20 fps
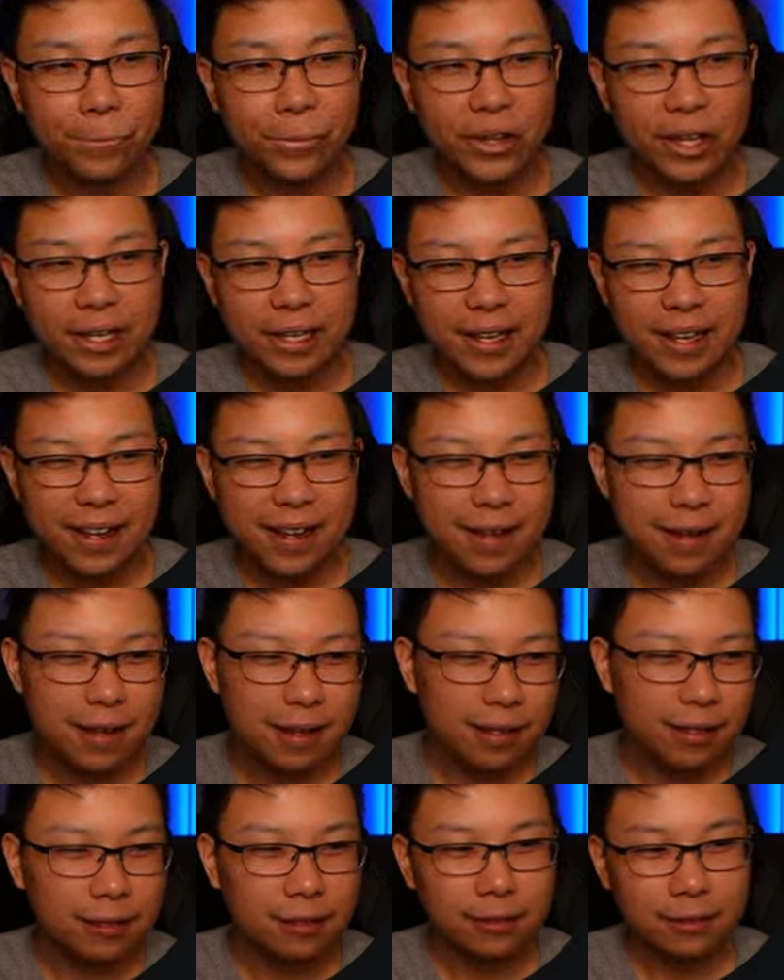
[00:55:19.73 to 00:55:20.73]

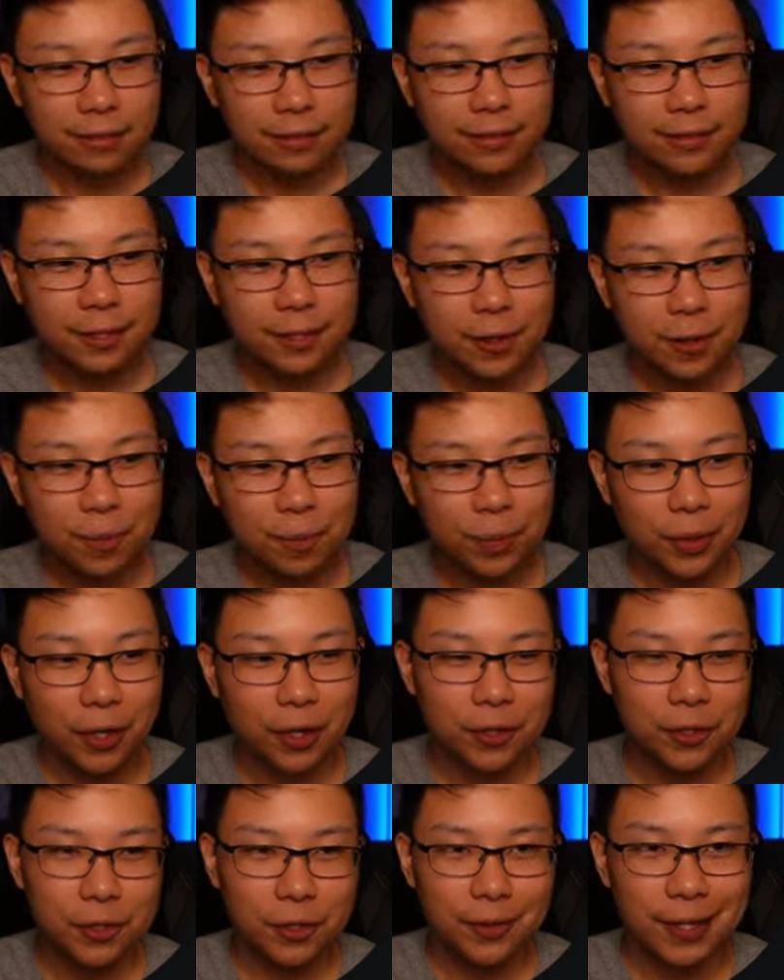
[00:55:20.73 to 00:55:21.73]
Yeah. But
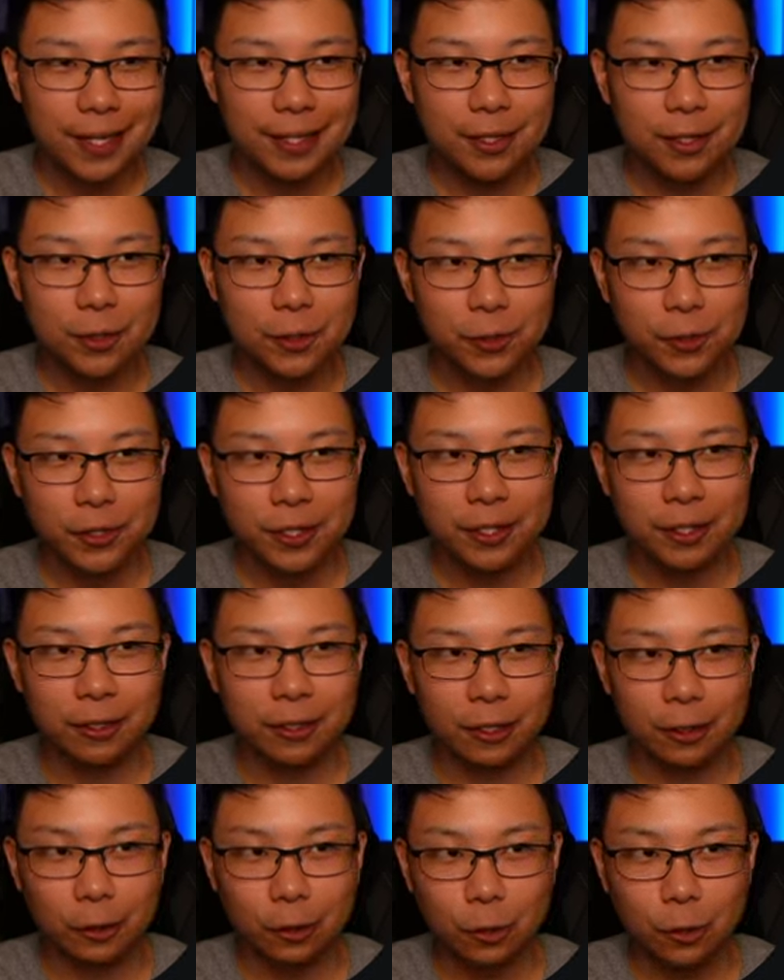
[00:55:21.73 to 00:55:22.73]
also, that's also the
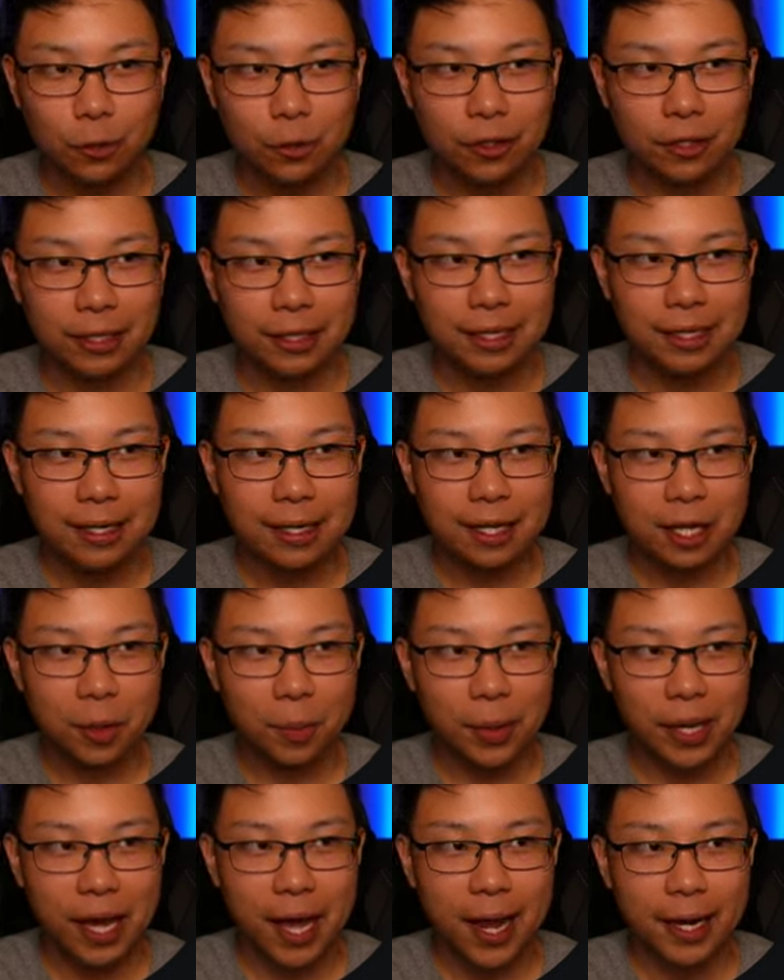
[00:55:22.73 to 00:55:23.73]
allure
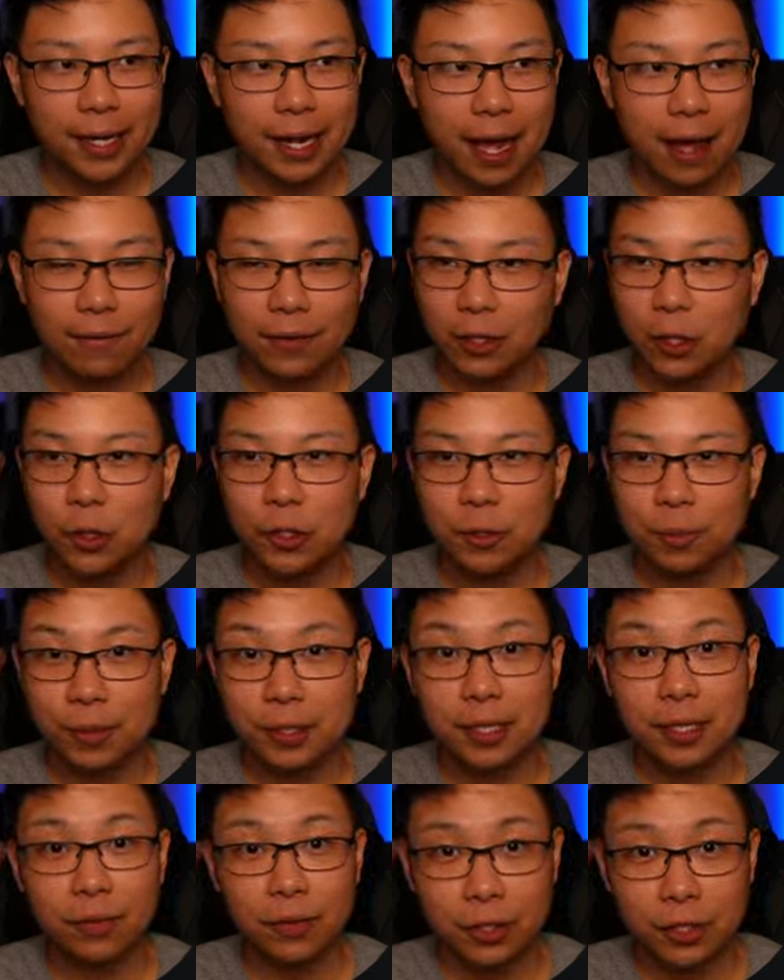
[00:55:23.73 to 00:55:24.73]
behind having those
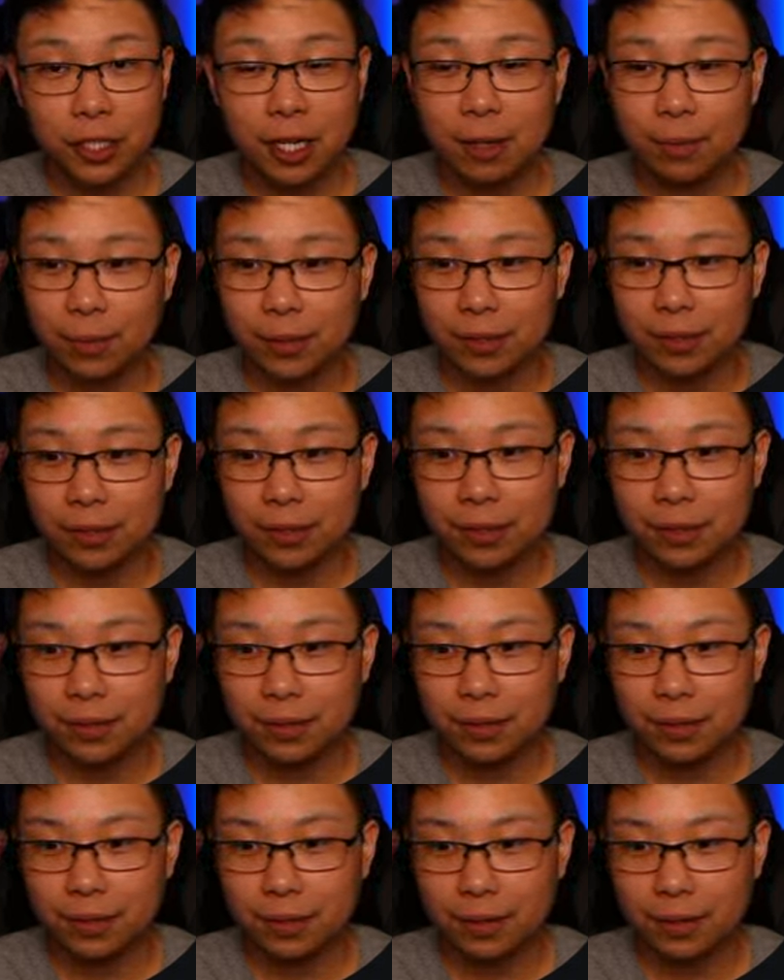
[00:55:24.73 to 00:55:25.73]
specific champions.
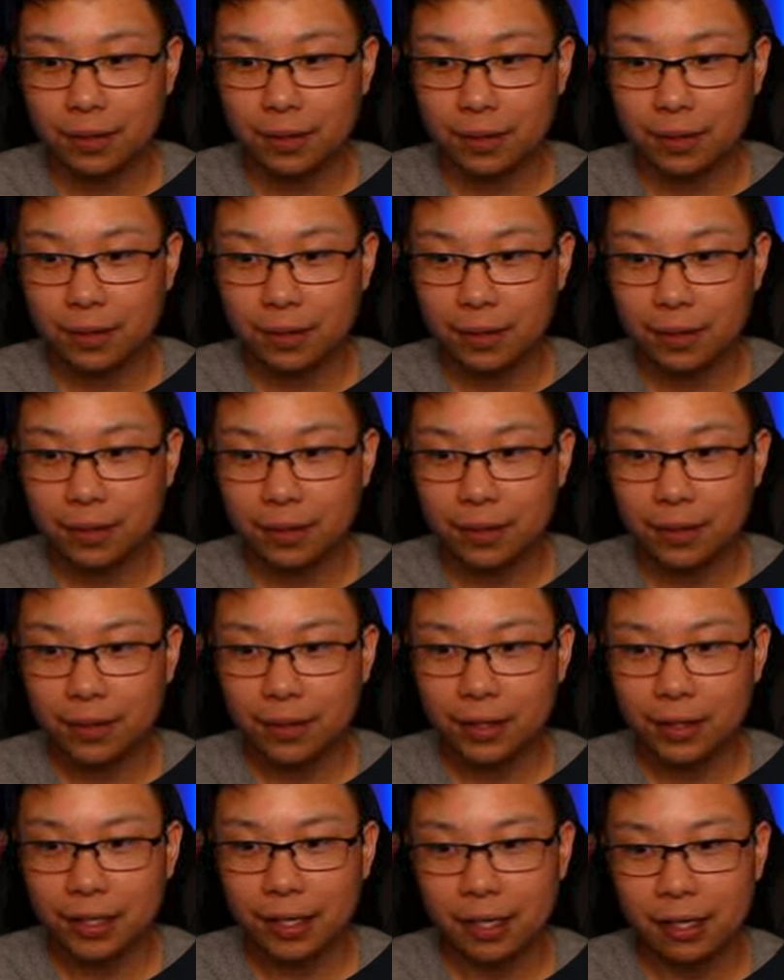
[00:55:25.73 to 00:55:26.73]

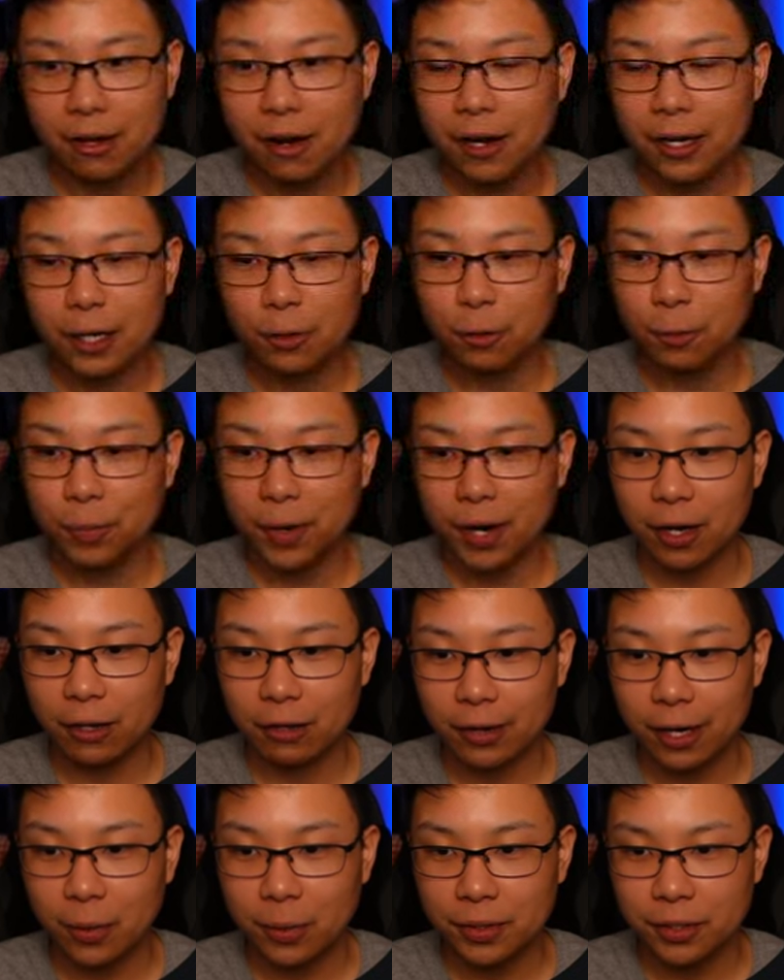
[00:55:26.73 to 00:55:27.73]
Yeah, cardio would pair
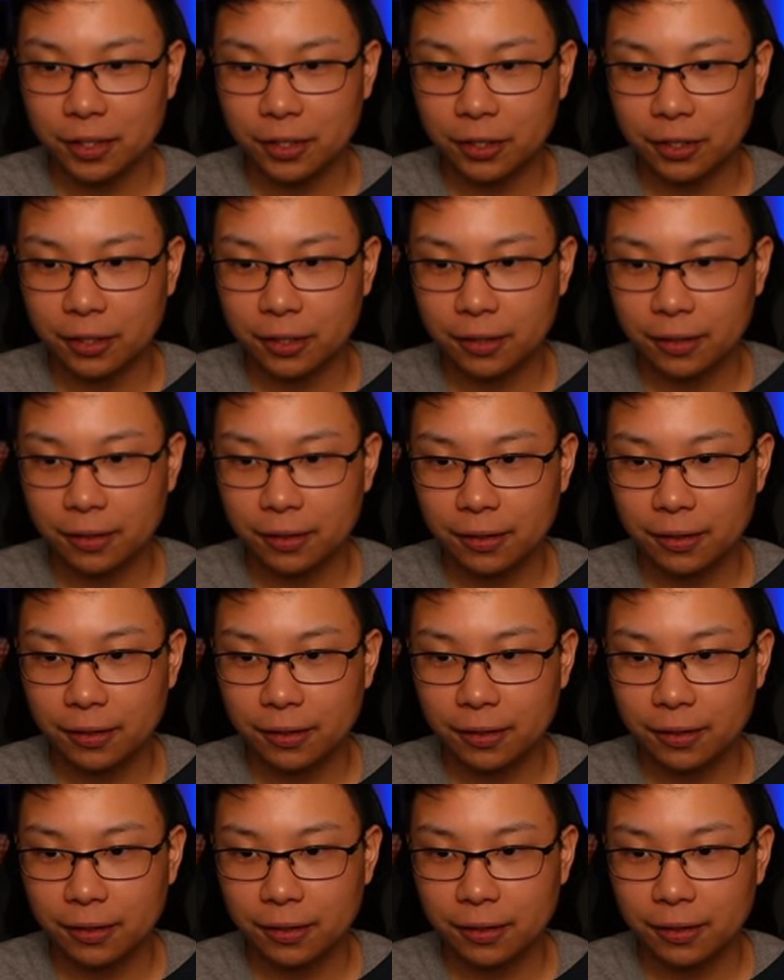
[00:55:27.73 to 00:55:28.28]
great with Scythia.